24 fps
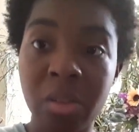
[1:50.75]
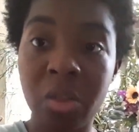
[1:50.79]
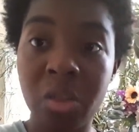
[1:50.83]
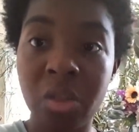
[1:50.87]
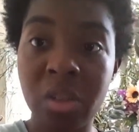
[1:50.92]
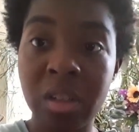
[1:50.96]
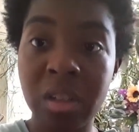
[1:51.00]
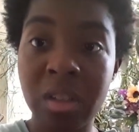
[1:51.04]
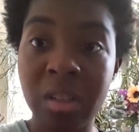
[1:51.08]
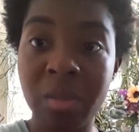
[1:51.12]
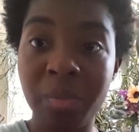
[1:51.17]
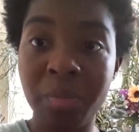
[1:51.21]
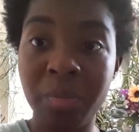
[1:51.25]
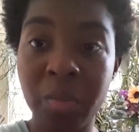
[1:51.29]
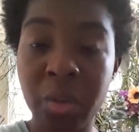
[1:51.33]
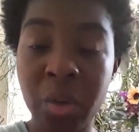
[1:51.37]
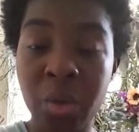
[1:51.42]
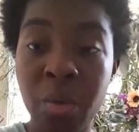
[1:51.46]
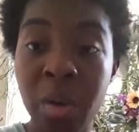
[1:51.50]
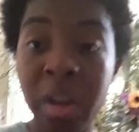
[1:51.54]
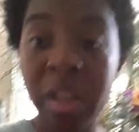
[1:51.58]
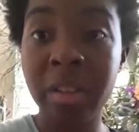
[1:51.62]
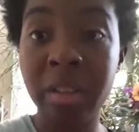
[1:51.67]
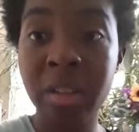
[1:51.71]
she
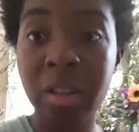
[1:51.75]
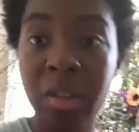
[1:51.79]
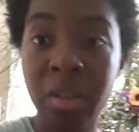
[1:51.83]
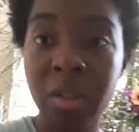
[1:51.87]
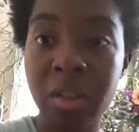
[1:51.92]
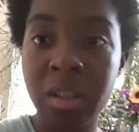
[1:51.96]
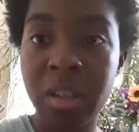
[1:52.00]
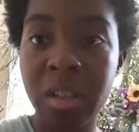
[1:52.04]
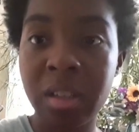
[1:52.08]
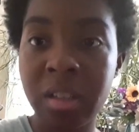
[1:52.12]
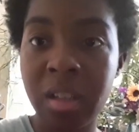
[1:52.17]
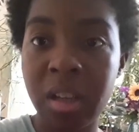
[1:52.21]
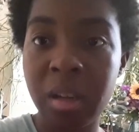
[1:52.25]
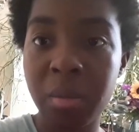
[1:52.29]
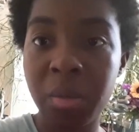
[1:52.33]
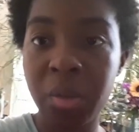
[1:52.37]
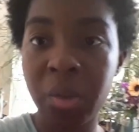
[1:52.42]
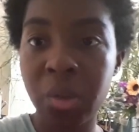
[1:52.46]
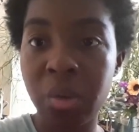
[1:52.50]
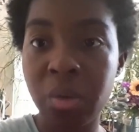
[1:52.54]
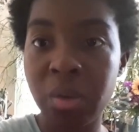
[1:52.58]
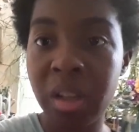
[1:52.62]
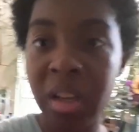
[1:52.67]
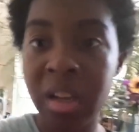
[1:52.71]
quite literally is able
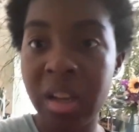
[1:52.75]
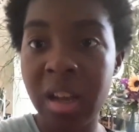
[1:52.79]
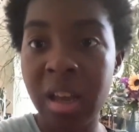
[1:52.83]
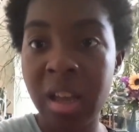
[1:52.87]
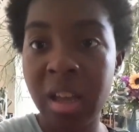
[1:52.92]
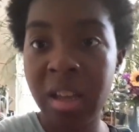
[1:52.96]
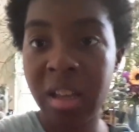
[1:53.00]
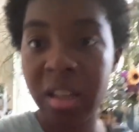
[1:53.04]
to like